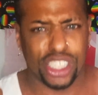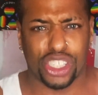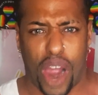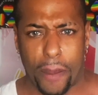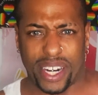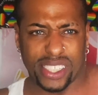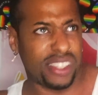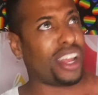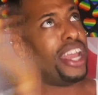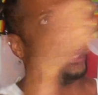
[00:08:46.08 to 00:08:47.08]
subscribe button if
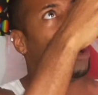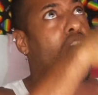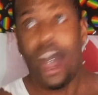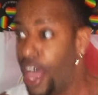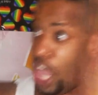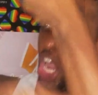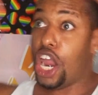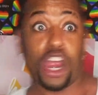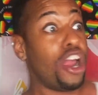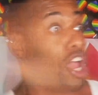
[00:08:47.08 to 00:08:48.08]
you're here, here,